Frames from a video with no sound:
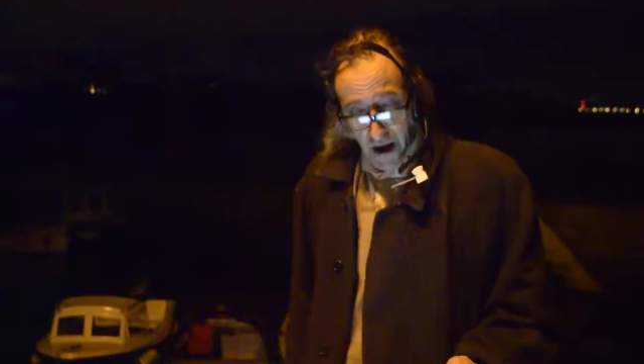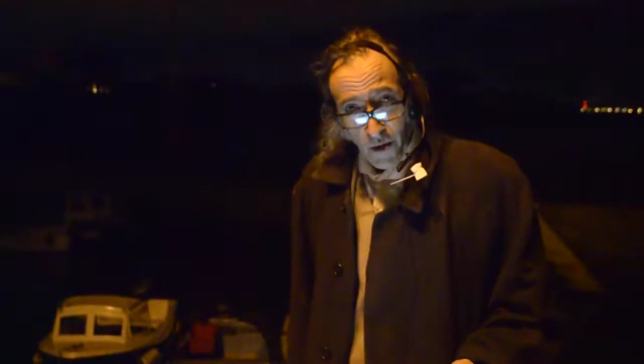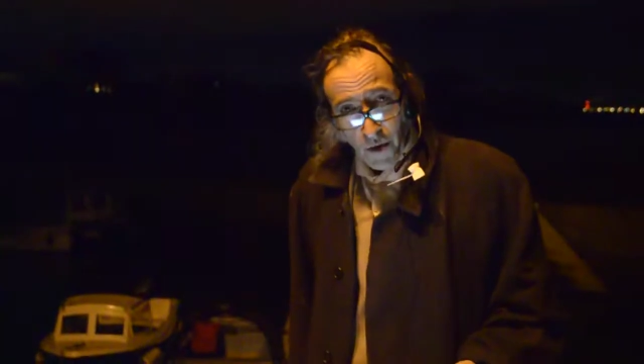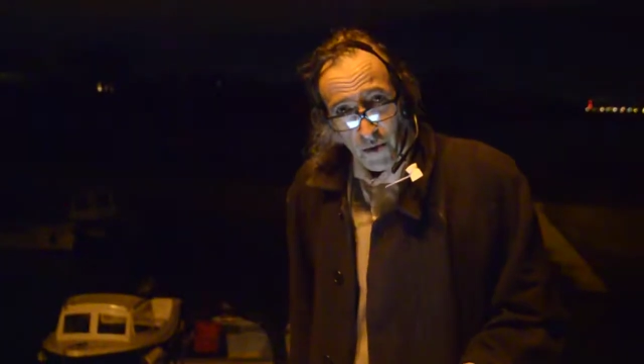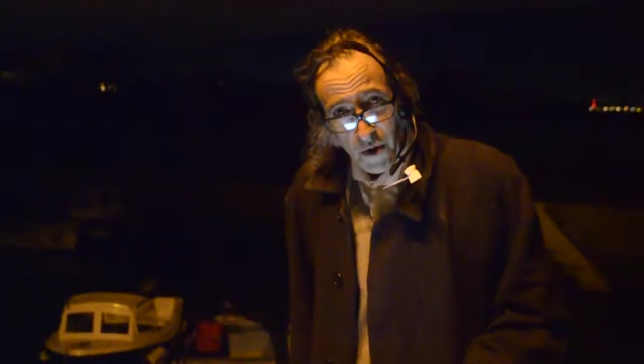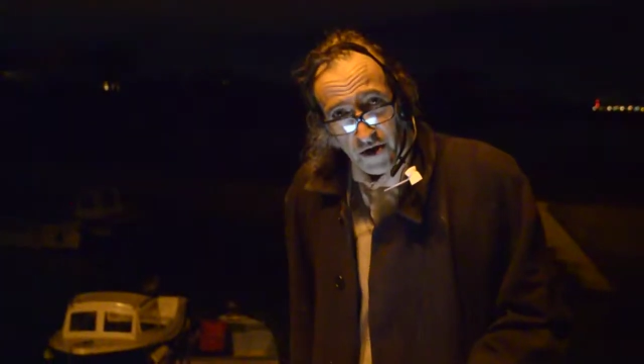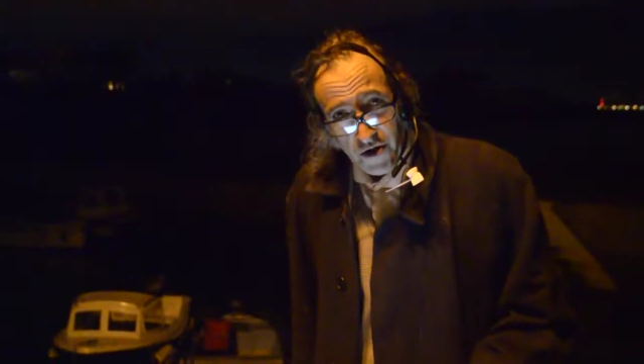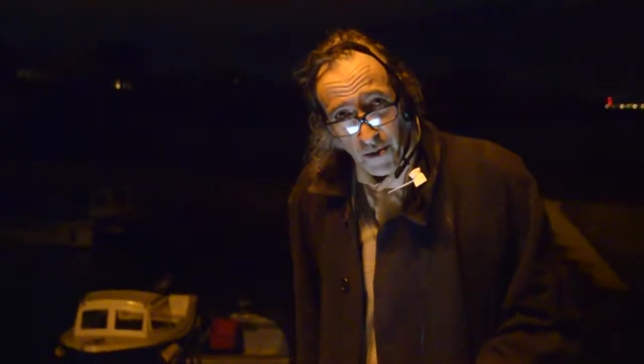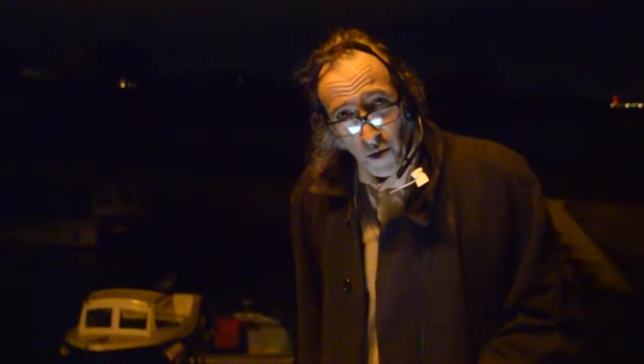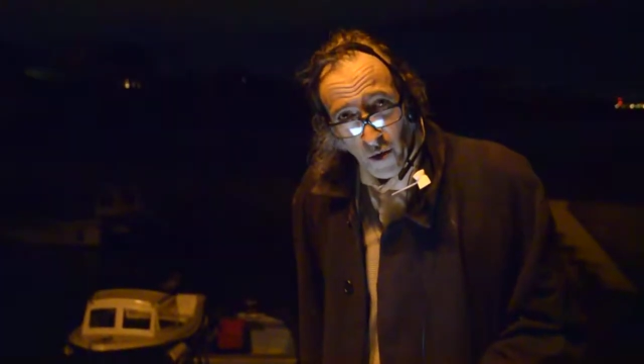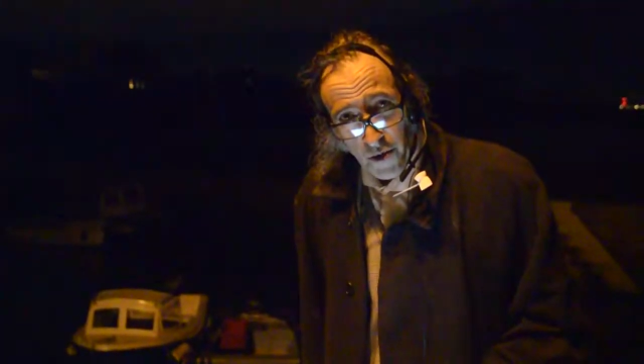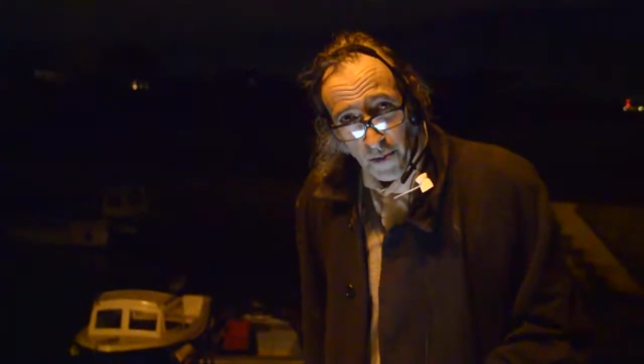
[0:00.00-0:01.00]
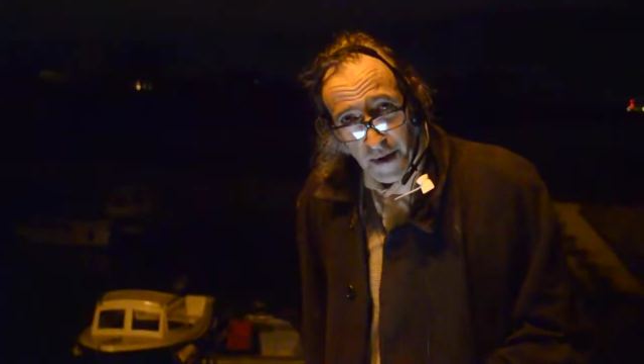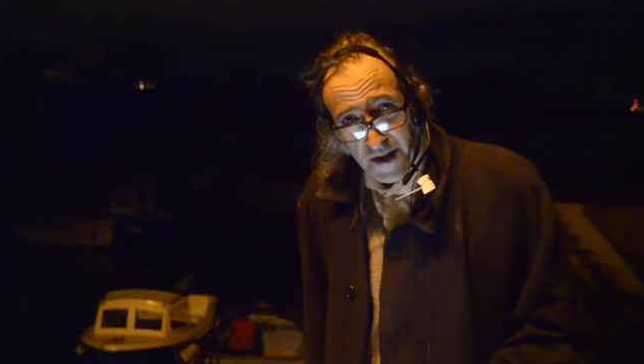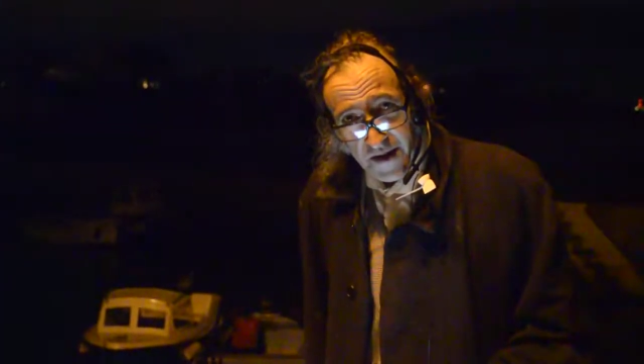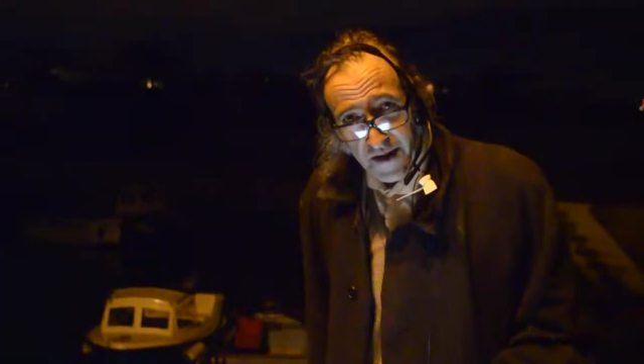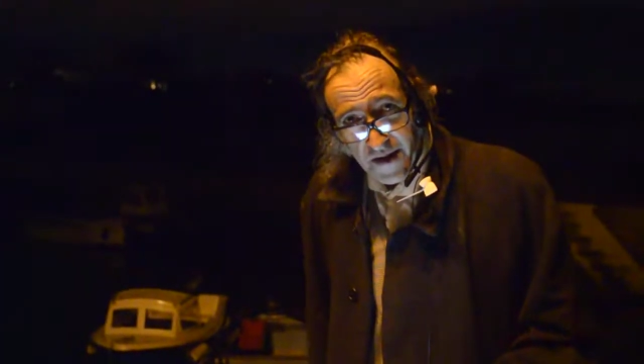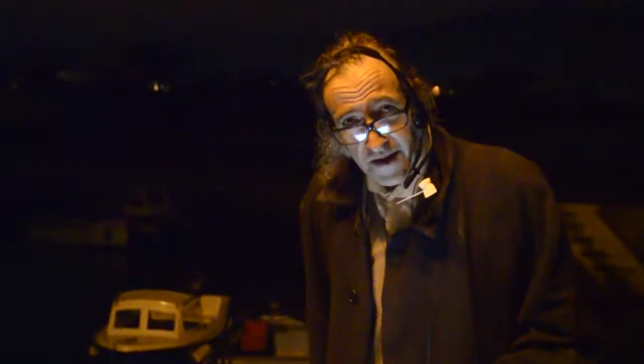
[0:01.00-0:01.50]
we wish them all the
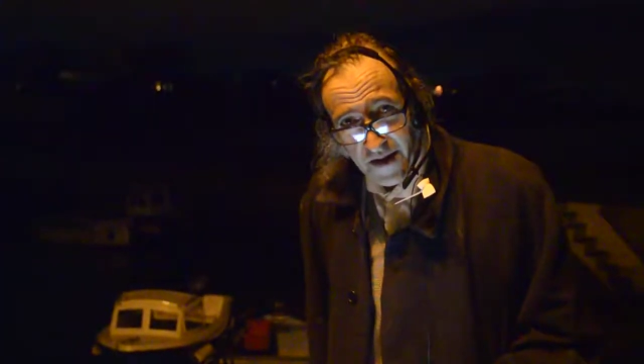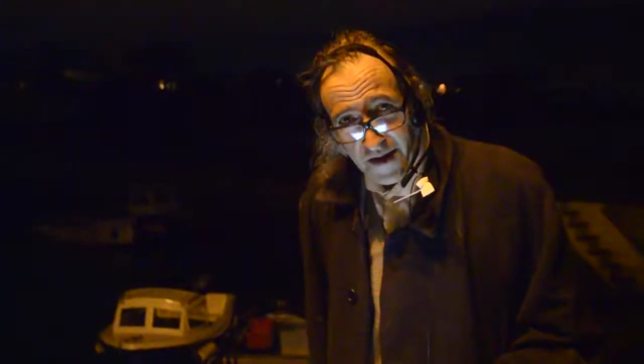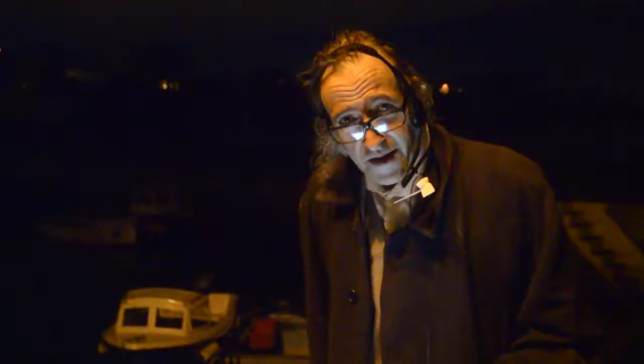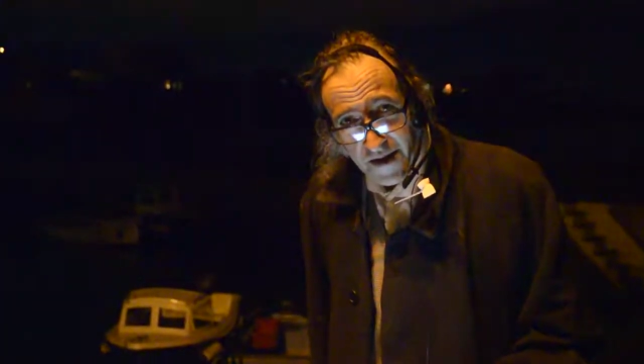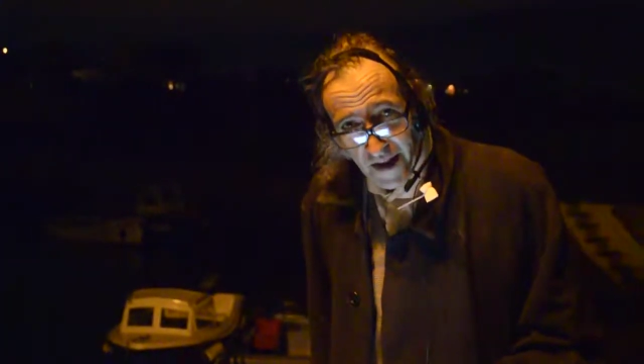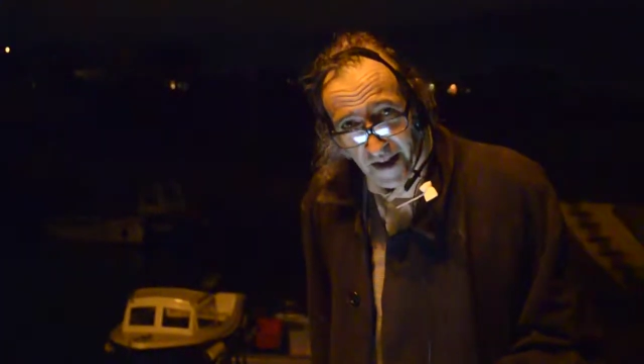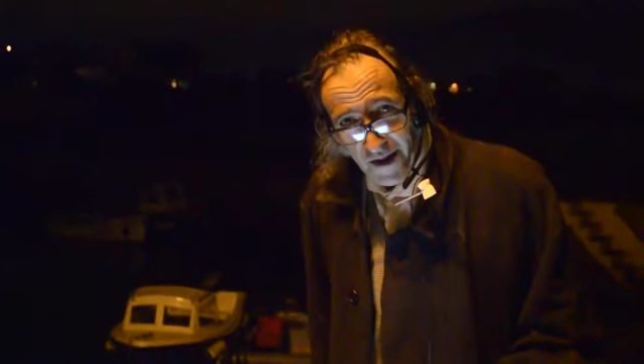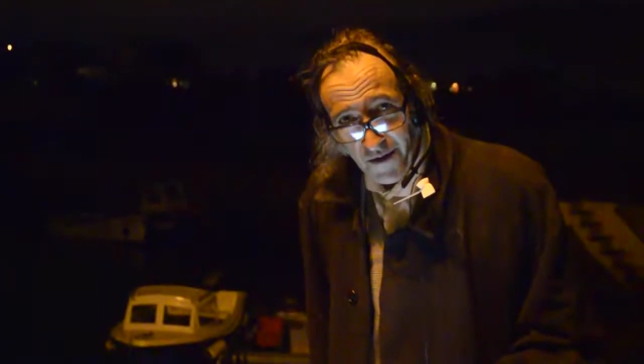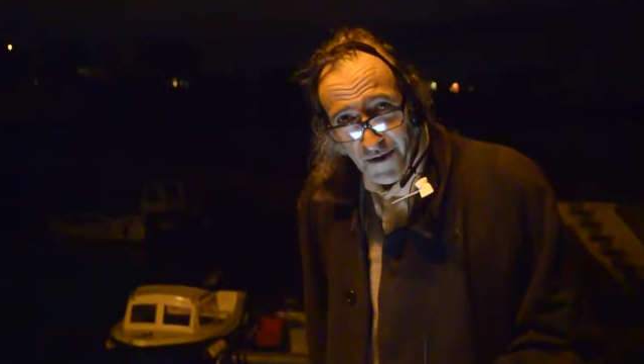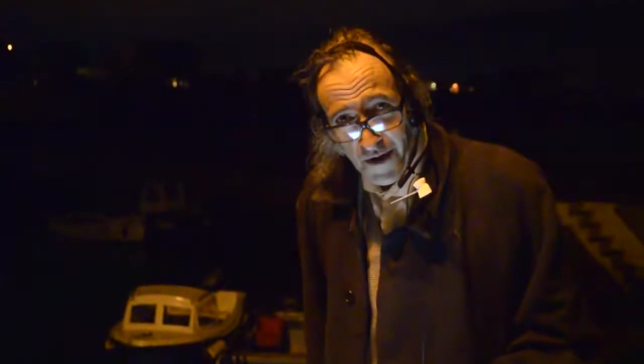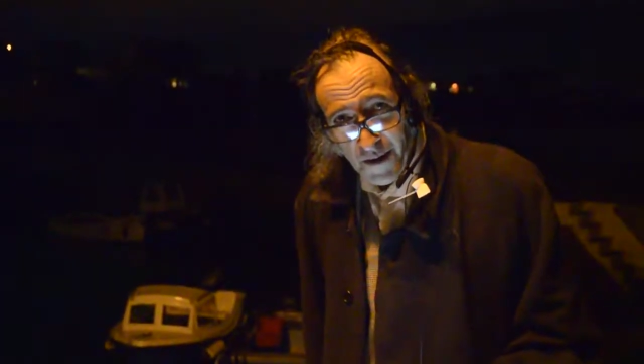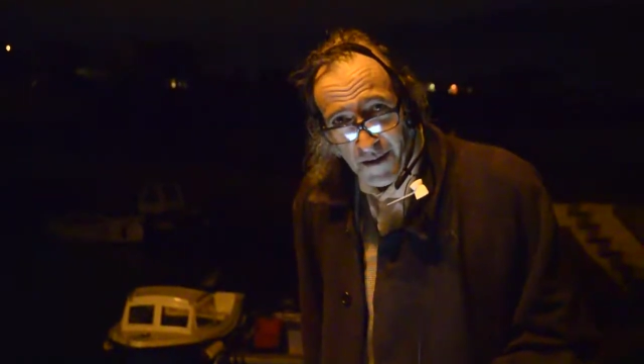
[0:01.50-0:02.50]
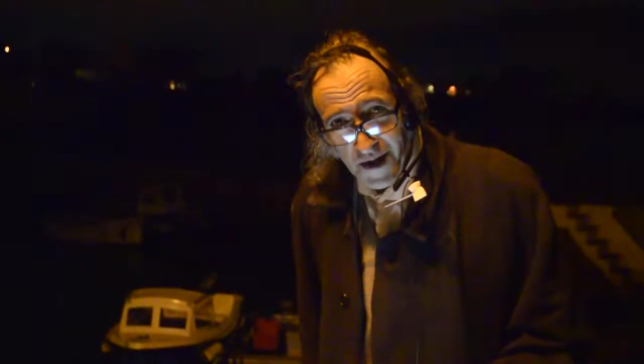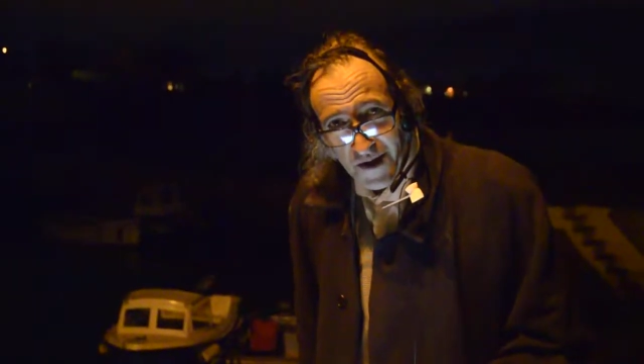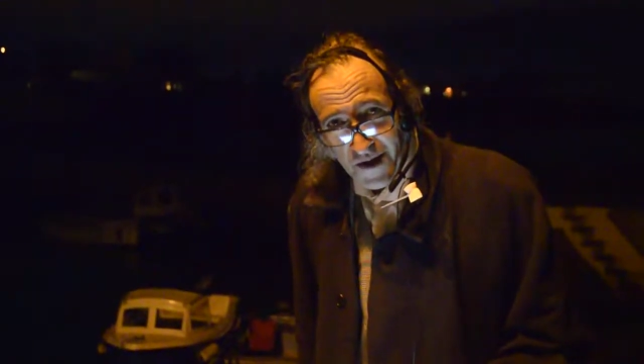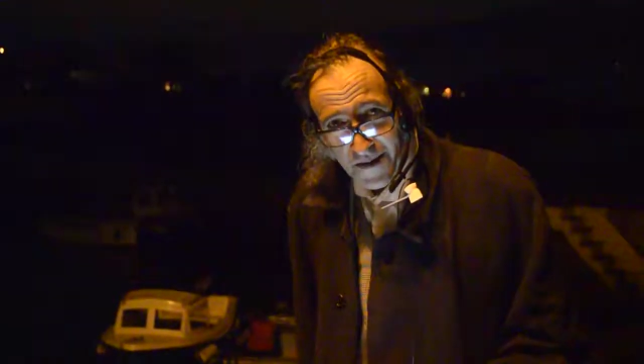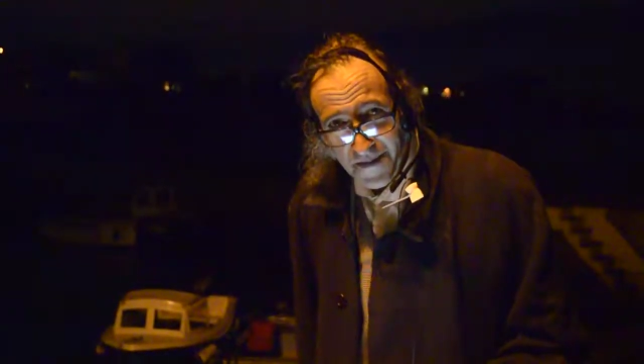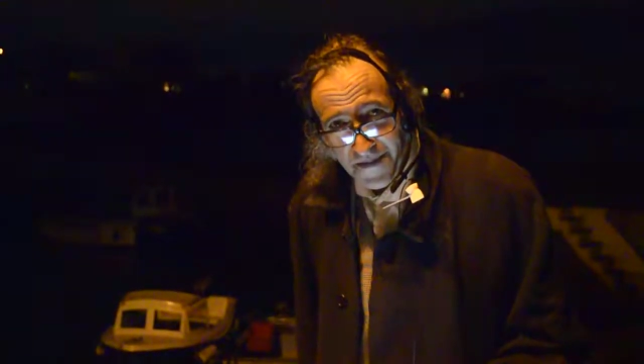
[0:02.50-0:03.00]
best. Thank you very much.